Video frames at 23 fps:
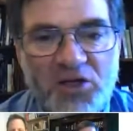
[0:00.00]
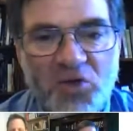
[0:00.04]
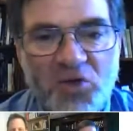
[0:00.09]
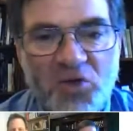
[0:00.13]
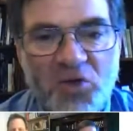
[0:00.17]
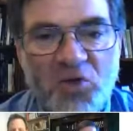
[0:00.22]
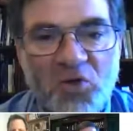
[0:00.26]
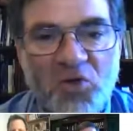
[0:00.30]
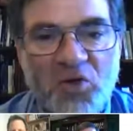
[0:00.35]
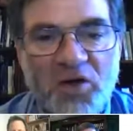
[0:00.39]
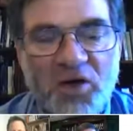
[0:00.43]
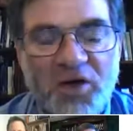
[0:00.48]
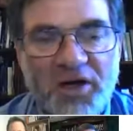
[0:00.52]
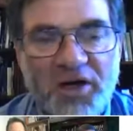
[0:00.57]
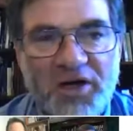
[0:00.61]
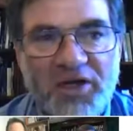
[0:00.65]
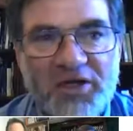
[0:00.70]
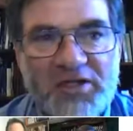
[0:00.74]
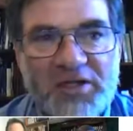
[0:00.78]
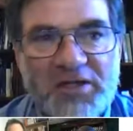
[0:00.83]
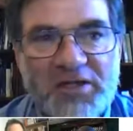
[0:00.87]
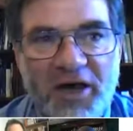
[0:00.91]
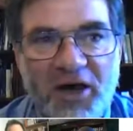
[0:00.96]
to
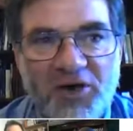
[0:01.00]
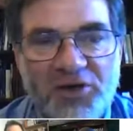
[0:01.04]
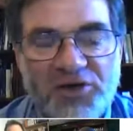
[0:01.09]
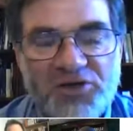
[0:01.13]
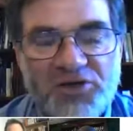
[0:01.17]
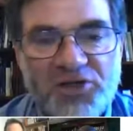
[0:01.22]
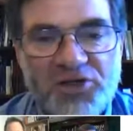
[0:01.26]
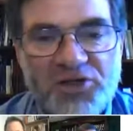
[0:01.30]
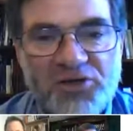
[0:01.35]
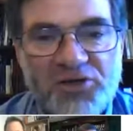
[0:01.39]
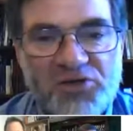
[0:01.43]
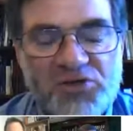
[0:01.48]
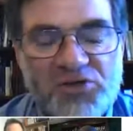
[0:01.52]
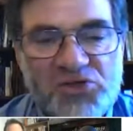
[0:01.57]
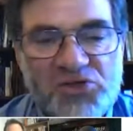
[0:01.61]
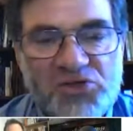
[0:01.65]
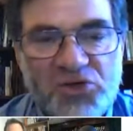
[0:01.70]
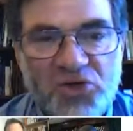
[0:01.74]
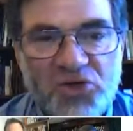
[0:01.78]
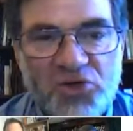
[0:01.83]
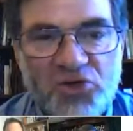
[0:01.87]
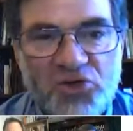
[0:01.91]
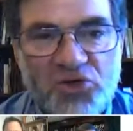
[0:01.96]
an intelligent
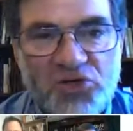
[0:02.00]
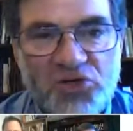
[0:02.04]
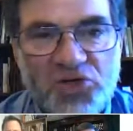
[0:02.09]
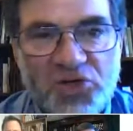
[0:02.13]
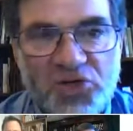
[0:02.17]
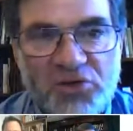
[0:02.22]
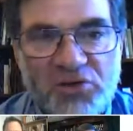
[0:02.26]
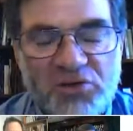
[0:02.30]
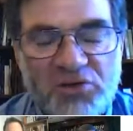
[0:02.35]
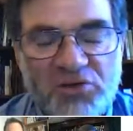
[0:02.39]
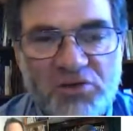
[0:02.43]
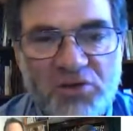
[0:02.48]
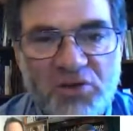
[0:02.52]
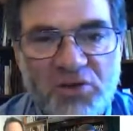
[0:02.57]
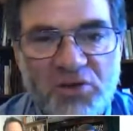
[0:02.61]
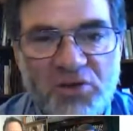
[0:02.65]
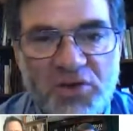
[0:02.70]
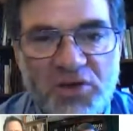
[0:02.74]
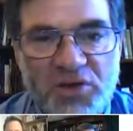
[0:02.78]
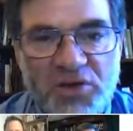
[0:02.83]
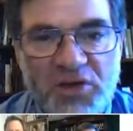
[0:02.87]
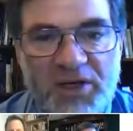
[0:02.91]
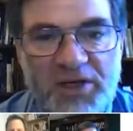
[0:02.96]
solution.
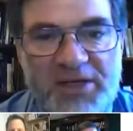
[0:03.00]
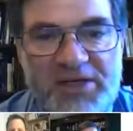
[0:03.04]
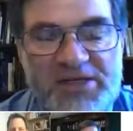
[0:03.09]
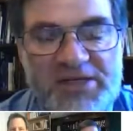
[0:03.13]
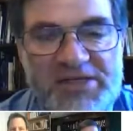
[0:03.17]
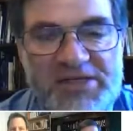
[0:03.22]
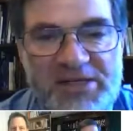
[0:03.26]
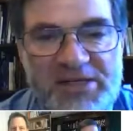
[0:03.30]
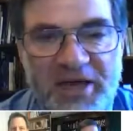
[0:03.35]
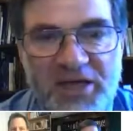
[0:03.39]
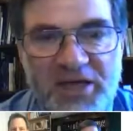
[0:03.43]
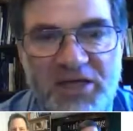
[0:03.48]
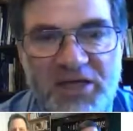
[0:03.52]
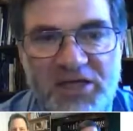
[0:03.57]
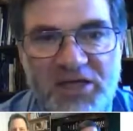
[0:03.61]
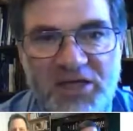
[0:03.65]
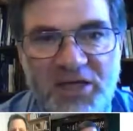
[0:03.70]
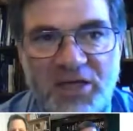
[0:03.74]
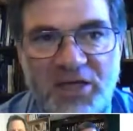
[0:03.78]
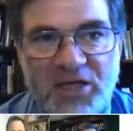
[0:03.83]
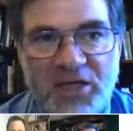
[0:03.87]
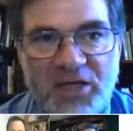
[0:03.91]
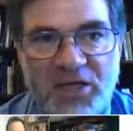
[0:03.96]
And the second
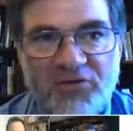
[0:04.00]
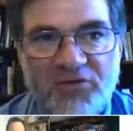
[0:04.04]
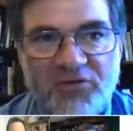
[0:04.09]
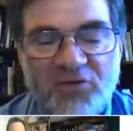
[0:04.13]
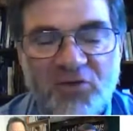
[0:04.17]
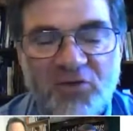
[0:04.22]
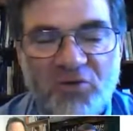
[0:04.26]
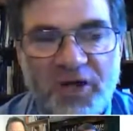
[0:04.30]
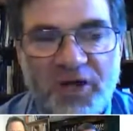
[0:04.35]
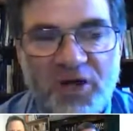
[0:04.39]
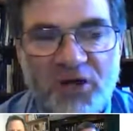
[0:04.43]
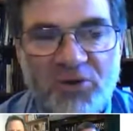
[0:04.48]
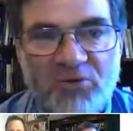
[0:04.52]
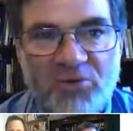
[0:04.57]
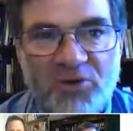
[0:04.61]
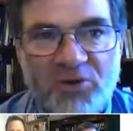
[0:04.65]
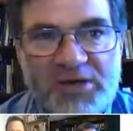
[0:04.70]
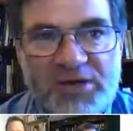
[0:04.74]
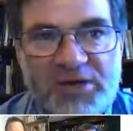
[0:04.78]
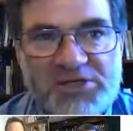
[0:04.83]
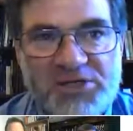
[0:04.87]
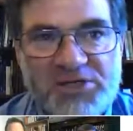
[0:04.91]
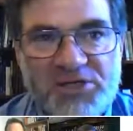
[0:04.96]
thing you need for Quaker
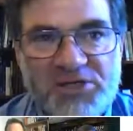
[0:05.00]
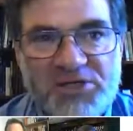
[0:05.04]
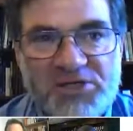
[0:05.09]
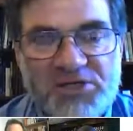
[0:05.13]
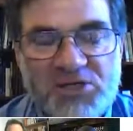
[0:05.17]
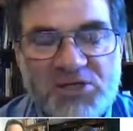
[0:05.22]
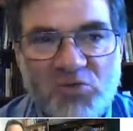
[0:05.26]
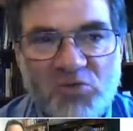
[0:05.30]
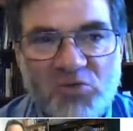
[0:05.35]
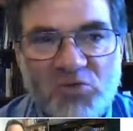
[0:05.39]
process